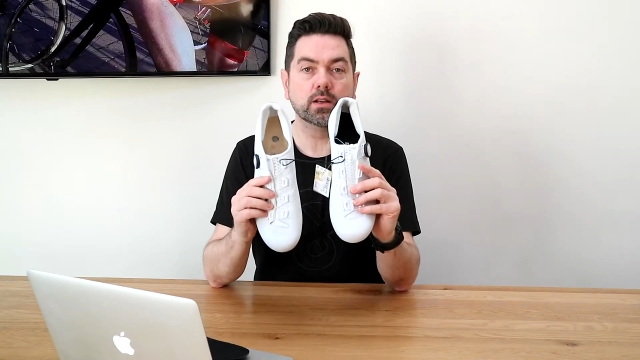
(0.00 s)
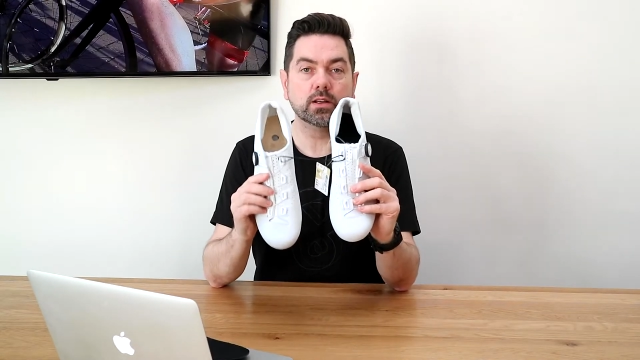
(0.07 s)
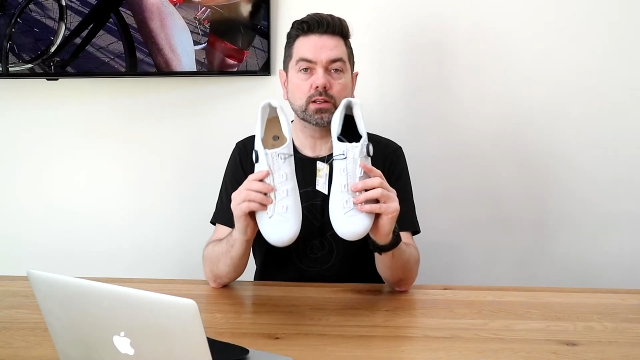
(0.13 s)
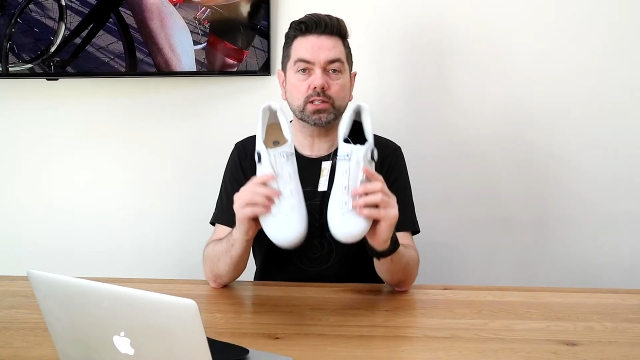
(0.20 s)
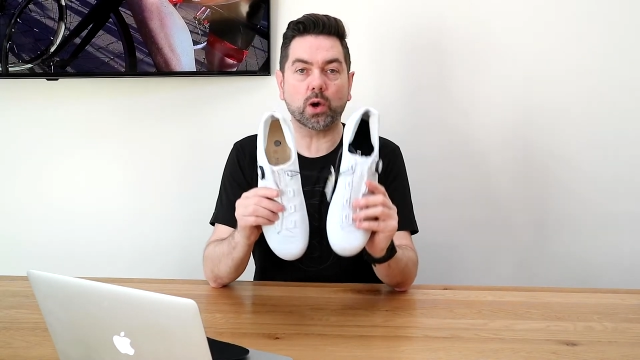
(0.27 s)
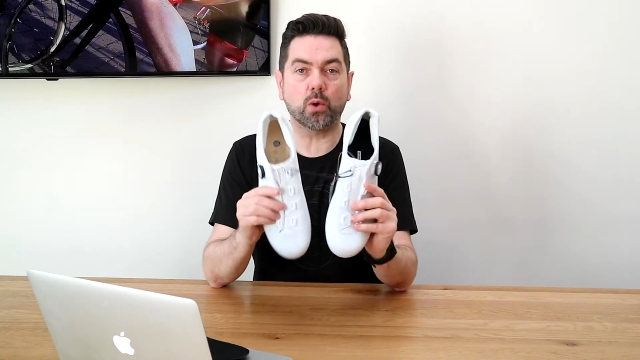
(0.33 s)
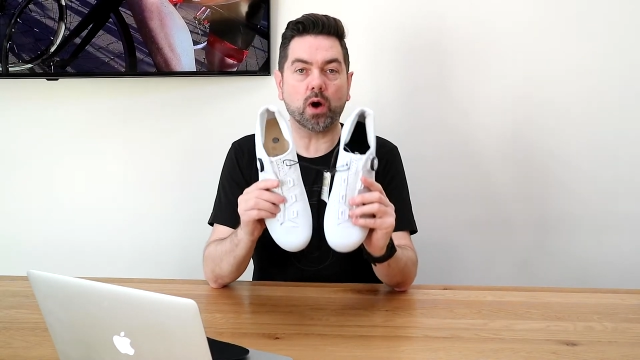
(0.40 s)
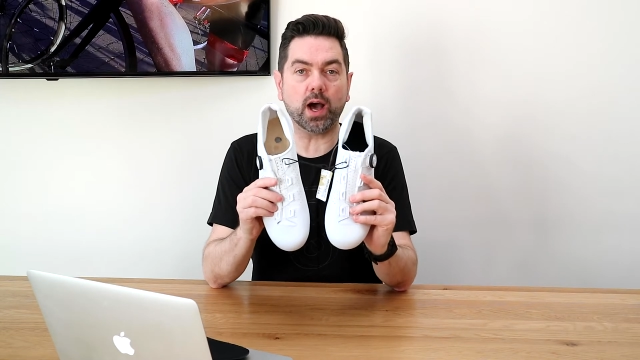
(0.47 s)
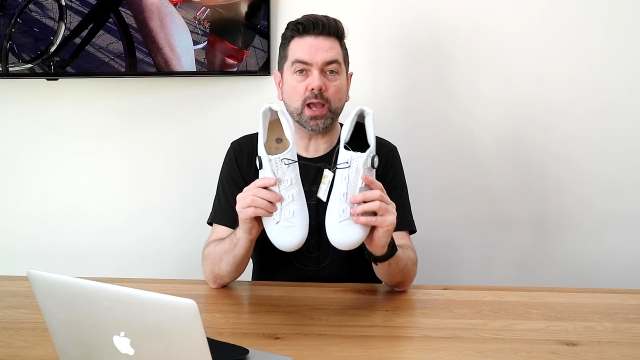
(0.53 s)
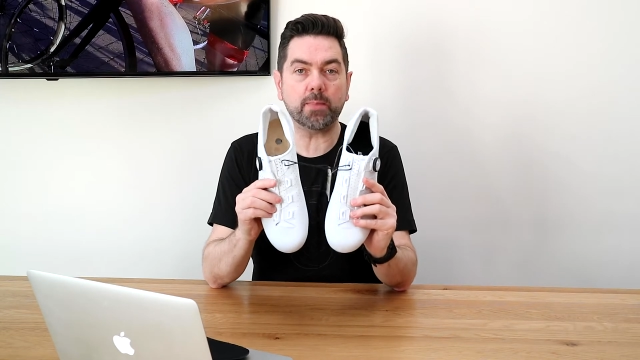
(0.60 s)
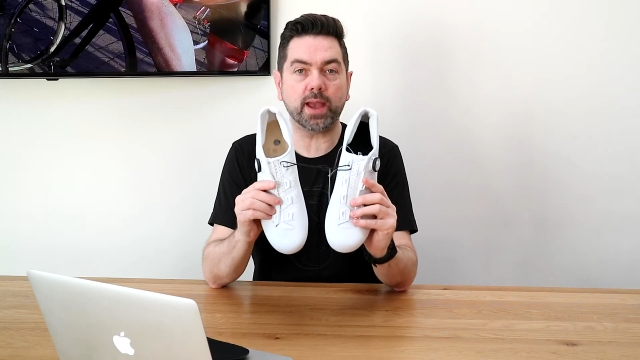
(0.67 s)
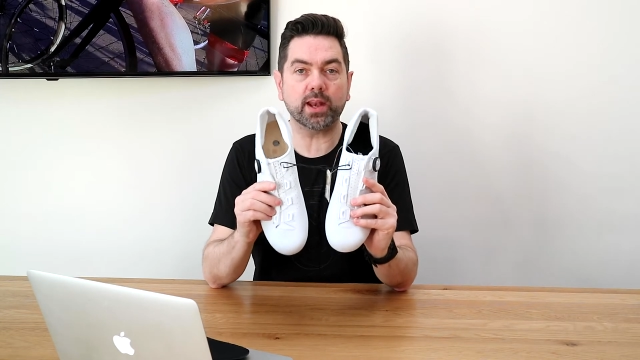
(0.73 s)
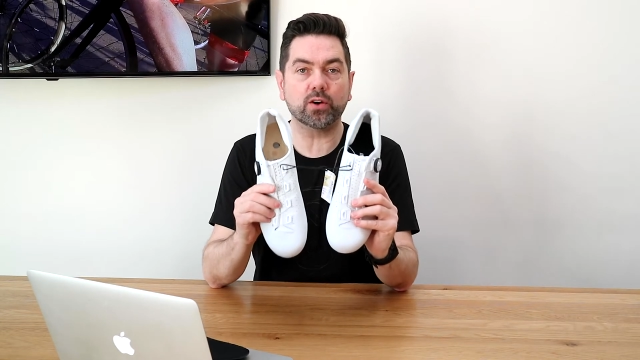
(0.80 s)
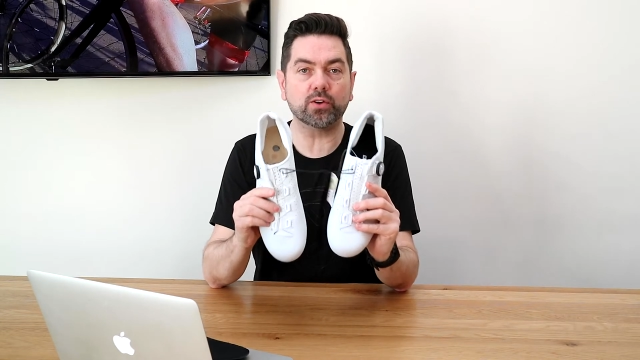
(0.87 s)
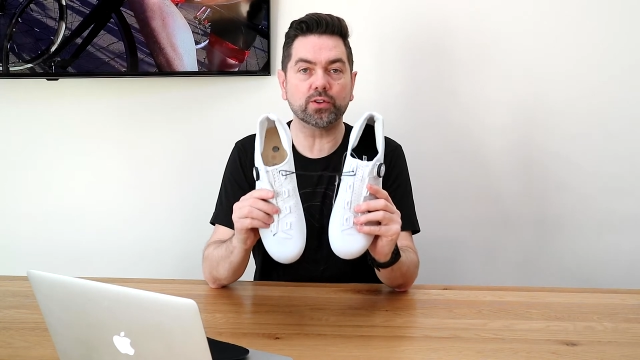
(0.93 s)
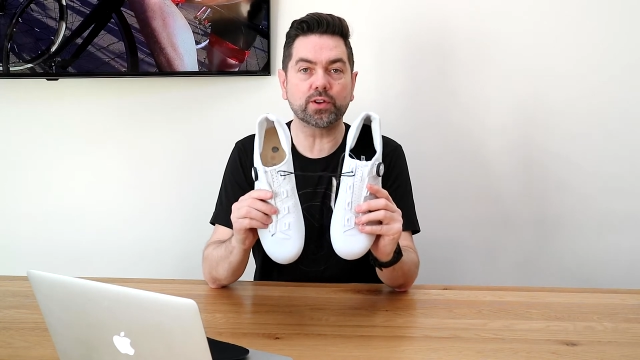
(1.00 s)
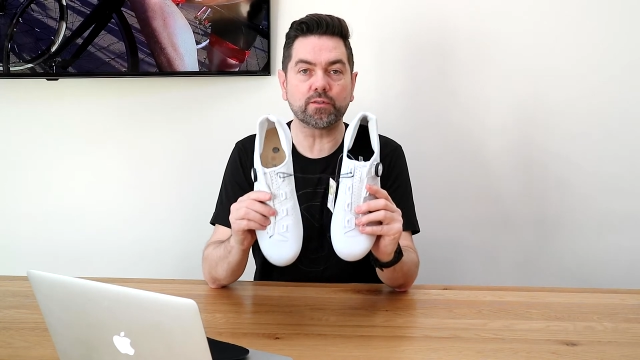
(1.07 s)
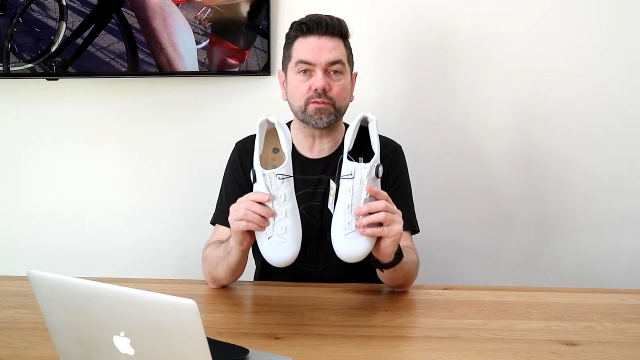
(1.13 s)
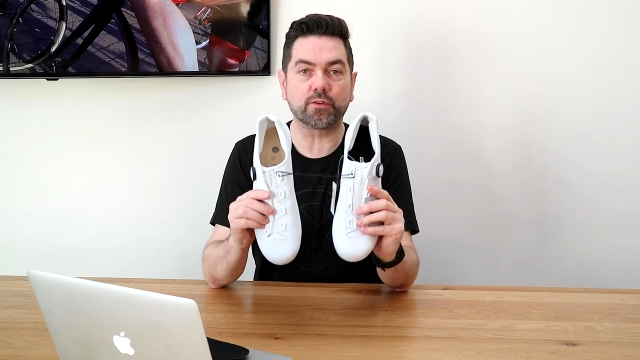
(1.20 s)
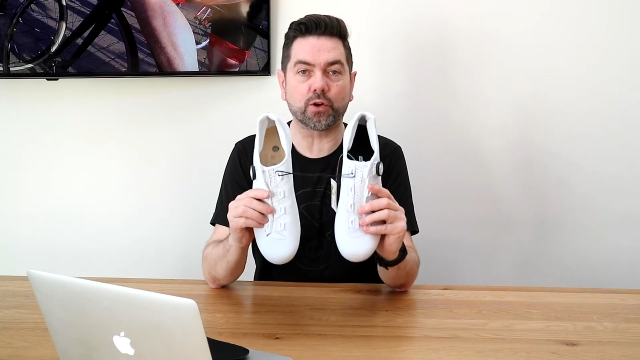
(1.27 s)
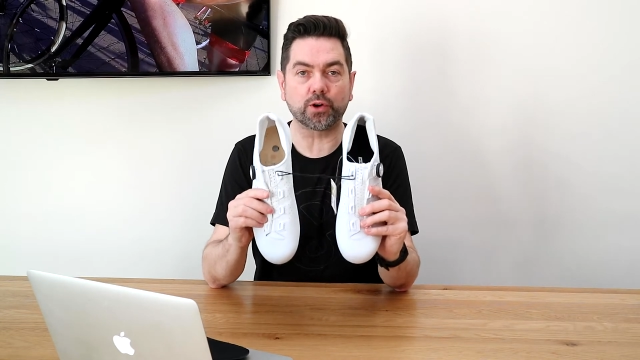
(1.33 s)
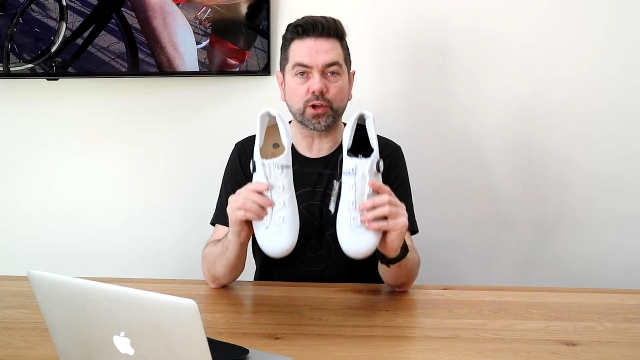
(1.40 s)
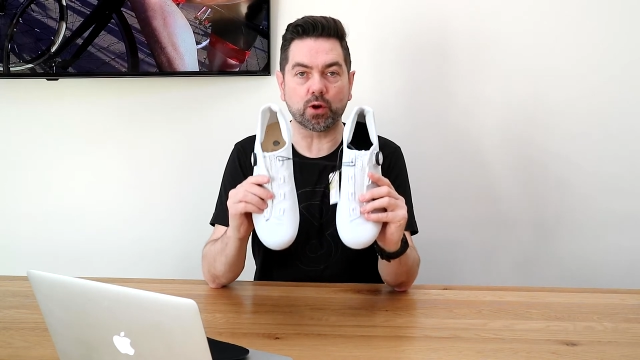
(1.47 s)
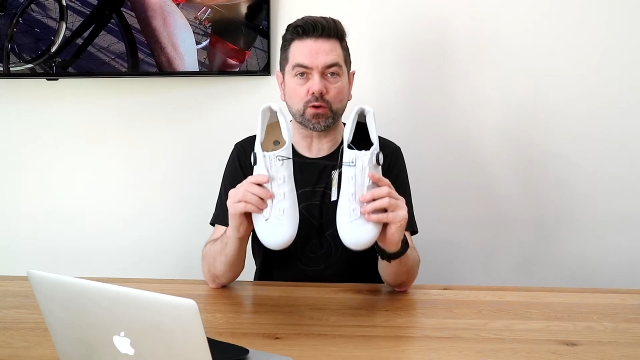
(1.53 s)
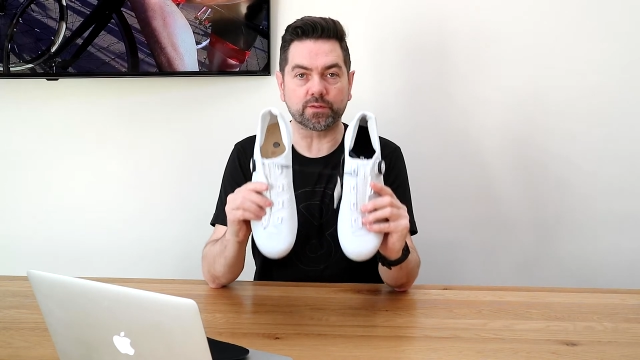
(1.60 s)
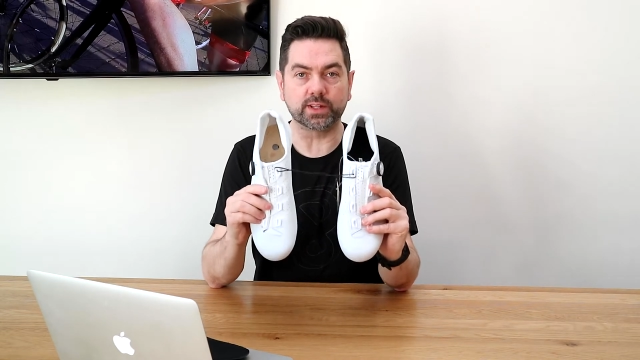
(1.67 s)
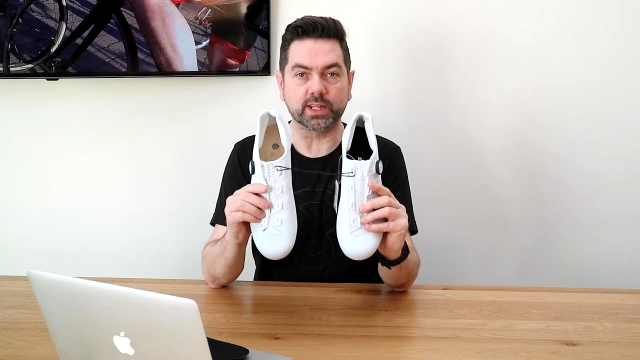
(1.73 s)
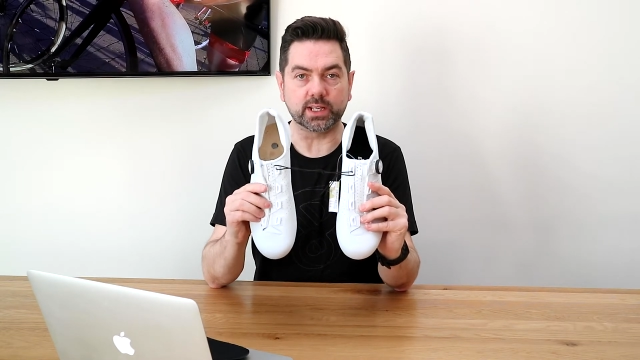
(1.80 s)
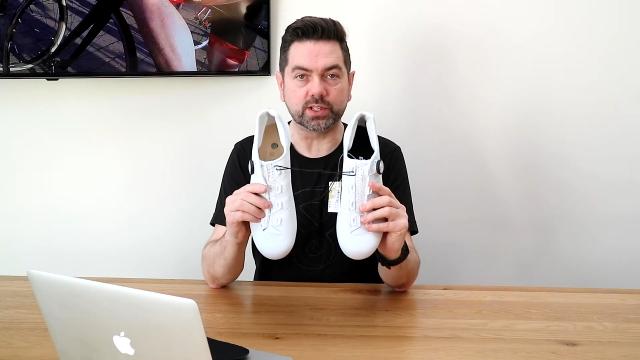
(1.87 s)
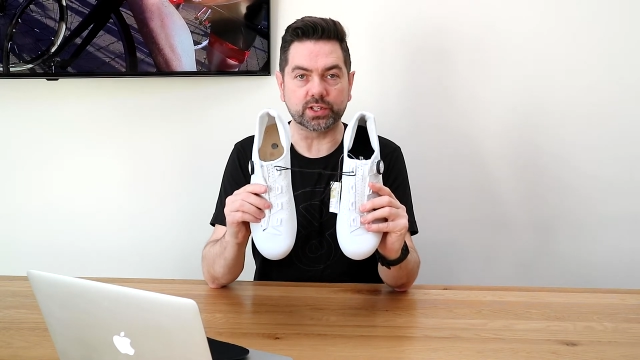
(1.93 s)
So I paid €140
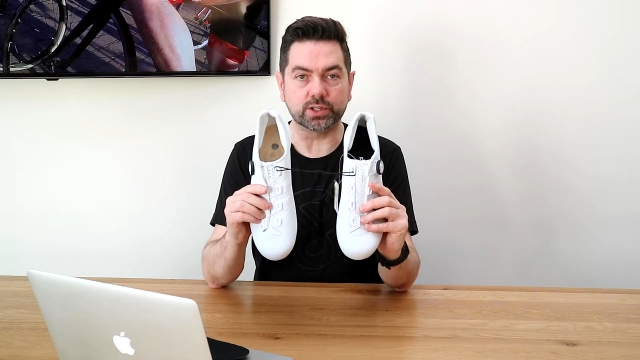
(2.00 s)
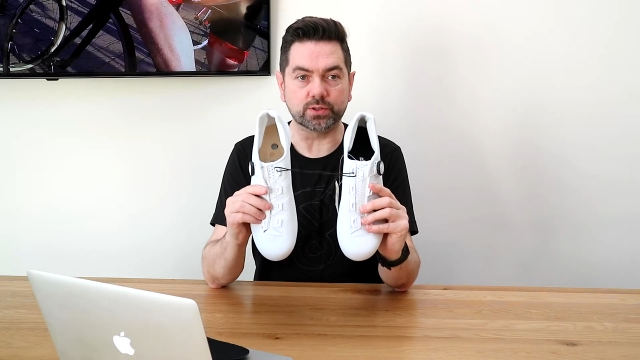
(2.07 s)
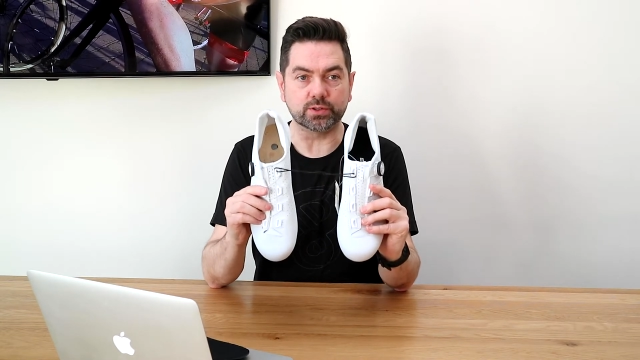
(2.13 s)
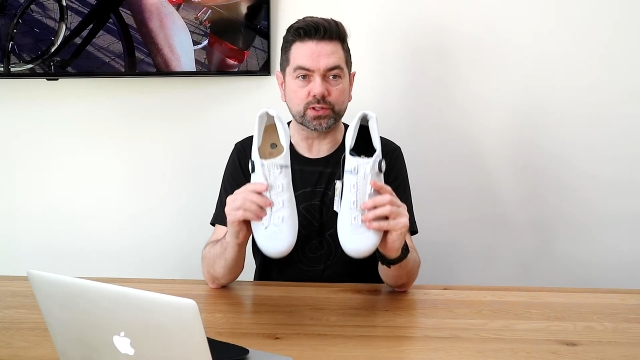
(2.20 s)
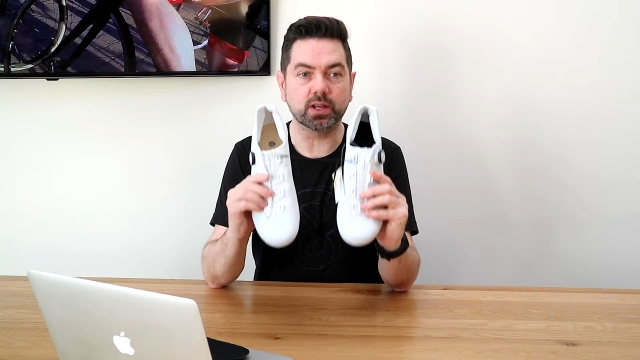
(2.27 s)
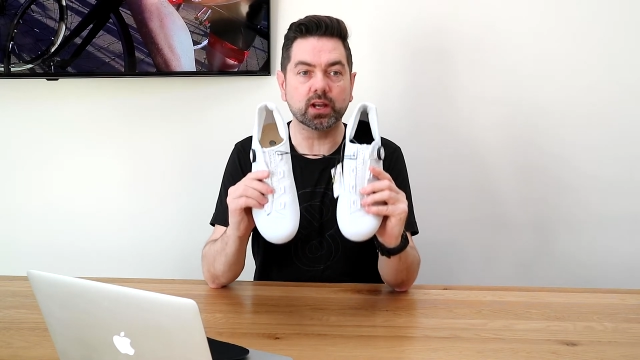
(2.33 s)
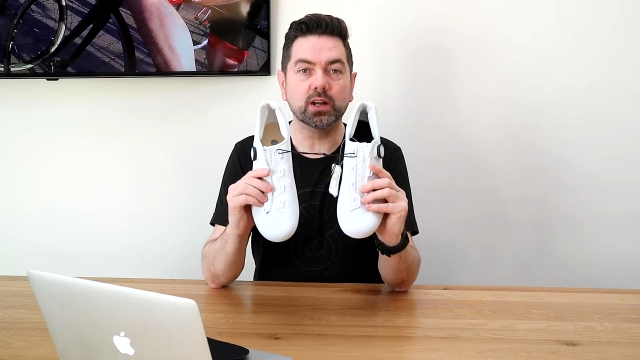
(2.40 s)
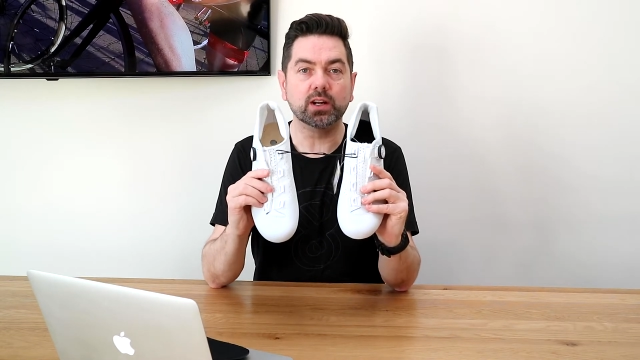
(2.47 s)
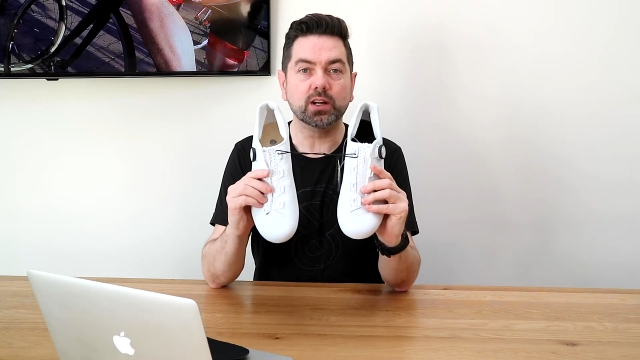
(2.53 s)
for these shoes.